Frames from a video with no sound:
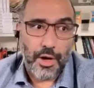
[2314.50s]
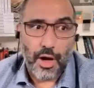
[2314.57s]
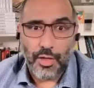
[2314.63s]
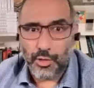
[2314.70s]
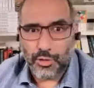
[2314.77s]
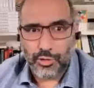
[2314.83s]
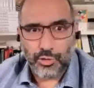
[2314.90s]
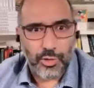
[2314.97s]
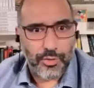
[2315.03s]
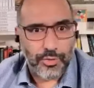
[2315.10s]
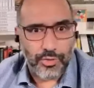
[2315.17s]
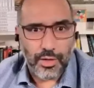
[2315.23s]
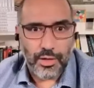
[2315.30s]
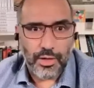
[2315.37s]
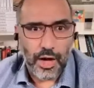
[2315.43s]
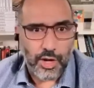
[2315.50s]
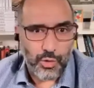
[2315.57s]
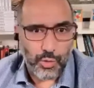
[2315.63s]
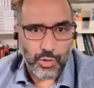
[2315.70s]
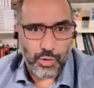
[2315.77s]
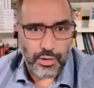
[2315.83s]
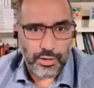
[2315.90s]
other sort of
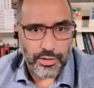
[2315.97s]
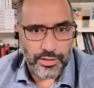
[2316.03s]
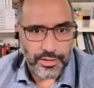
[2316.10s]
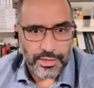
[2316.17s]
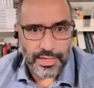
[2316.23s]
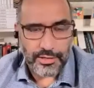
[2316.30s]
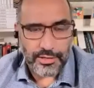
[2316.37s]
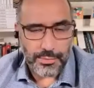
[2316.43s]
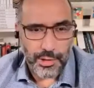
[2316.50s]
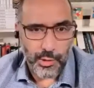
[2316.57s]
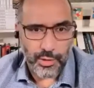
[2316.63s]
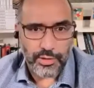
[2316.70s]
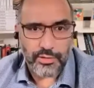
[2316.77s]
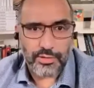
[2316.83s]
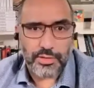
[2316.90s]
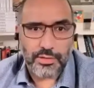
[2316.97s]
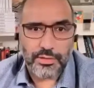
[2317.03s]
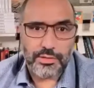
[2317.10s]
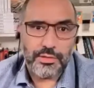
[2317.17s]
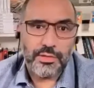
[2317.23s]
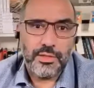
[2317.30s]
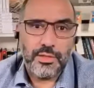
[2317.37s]
awkward
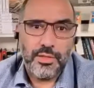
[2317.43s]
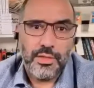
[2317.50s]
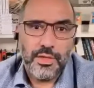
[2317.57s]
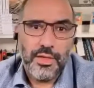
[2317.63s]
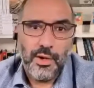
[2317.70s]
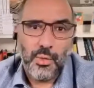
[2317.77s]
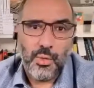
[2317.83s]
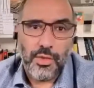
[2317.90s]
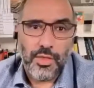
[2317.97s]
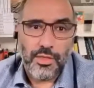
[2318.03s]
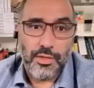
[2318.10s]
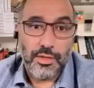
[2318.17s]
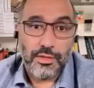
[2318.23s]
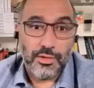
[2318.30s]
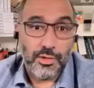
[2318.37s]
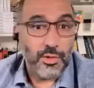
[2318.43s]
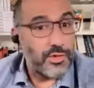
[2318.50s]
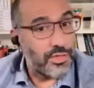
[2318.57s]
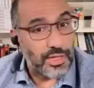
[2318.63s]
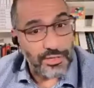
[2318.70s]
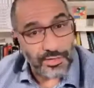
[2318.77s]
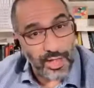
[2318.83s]
experiences within the
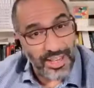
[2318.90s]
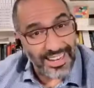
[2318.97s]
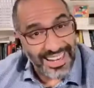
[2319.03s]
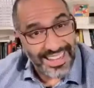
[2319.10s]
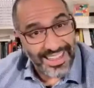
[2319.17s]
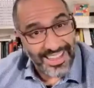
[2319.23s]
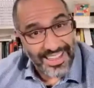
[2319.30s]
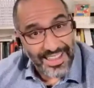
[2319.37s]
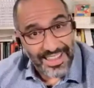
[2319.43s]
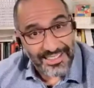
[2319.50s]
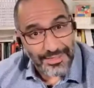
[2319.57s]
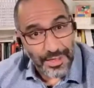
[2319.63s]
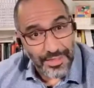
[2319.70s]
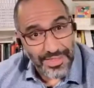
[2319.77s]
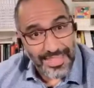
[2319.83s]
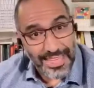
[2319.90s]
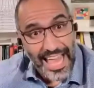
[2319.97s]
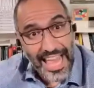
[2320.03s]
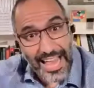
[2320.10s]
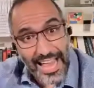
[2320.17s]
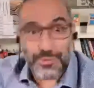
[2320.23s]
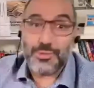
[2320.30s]
institution. It's not the
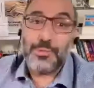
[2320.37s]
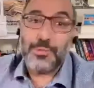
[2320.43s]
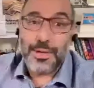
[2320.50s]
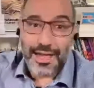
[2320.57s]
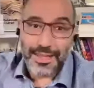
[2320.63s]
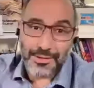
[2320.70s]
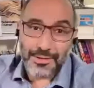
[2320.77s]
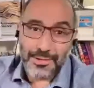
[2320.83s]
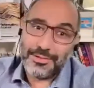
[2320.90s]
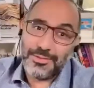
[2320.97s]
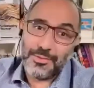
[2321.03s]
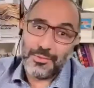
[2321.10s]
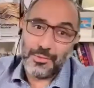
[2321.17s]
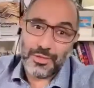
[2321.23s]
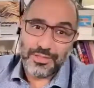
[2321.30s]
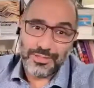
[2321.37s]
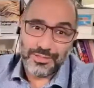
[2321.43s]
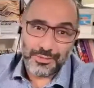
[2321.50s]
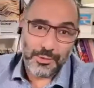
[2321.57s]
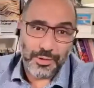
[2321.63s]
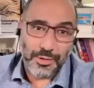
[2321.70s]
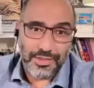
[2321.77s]
actual panel which
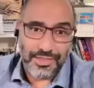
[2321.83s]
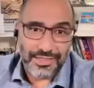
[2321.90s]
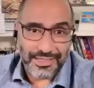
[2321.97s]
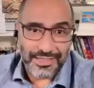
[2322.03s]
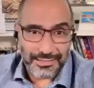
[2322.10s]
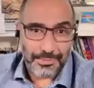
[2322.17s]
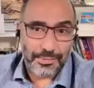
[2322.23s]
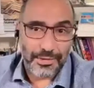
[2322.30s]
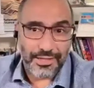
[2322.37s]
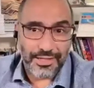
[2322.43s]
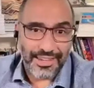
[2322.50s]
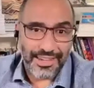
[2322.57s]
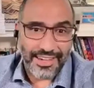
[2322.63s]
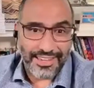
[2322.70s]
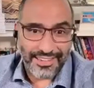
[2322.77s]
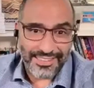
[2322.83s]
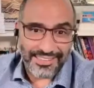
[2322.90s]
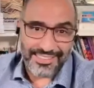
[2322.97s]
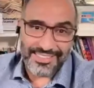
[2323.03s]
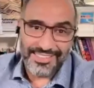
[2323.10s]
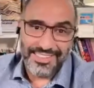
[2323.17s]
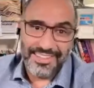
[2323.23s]
is doing the disciplining,
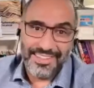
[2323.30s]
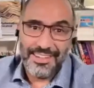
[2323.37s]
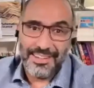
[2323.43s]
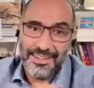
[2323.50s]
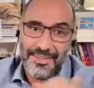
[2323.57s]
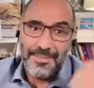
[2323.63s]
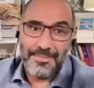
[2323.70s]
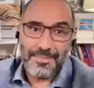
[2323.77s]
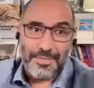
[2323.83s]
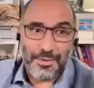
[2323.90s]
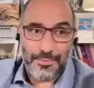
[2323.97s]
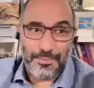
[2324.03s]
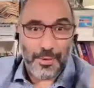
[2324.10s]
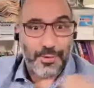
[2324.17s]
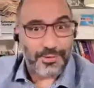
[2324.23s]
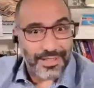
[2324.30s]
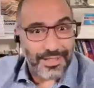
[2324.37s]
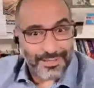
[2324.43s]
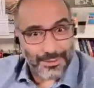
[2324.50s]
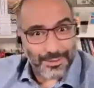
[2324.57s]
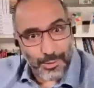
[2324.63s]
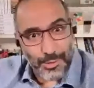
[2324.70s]
it's the folks
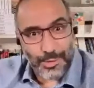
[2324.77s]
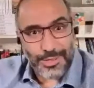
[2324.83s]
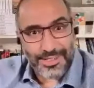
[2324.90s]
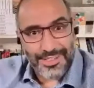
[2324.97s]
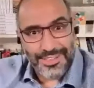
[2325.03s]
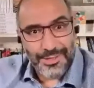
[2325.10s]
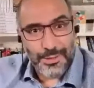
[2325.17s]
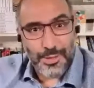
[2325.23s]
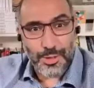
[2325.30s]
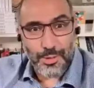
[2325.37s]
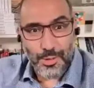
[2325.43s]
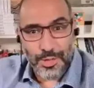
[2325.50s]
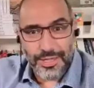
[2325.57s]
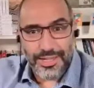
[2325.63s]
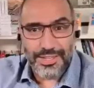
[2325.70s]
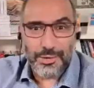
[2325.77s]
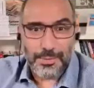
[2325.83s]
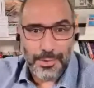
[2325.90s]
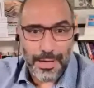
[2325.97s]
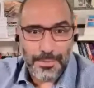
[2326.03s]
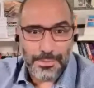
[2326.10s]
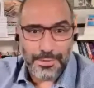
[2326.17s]
next door who are reading your
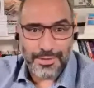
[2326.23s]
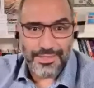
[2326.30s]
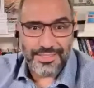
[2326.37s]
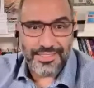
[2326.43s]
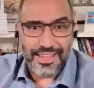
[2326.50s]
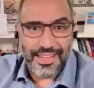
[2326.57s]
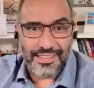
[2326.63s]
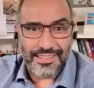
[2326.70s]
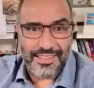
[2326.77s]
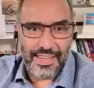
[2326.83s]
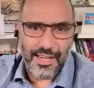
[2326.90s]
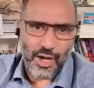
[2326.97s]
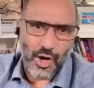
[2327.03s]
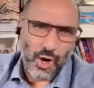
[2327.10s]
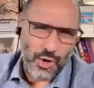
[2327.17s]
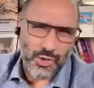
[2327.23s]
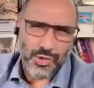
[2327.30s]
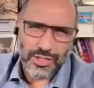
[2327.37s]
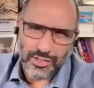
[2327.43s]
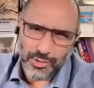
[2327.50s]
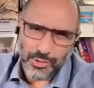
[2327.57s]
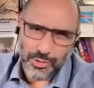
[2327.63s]
papers and saying, oh,
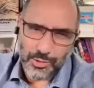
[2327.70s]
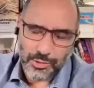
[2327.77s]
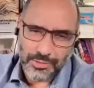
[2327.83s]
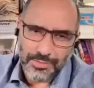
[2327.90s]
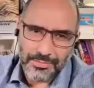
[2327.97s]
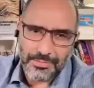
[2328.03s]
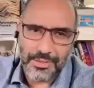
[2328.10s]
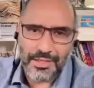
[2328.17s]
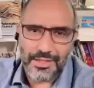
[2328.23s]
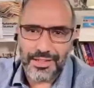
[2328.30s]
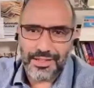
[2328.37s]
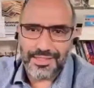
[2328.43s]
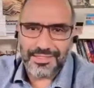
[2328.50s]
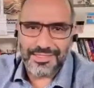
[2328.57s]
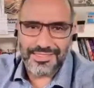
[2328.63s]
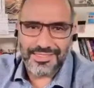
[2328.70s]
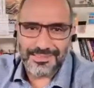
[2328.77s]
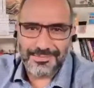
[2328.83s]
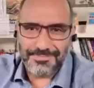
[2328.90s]
you're a 2 because